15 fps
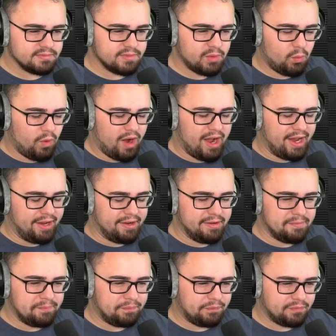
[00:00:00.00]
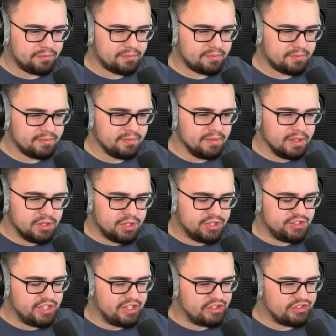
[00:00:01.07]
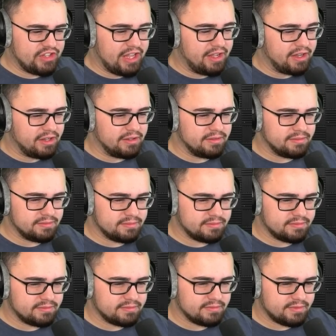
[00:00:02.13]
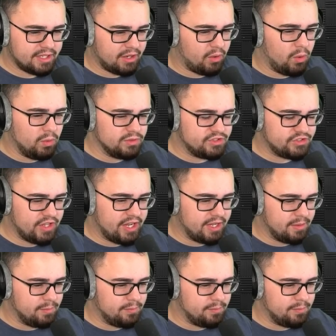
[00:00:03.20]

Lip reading: Why? Should have said a Sega. Like an old Sega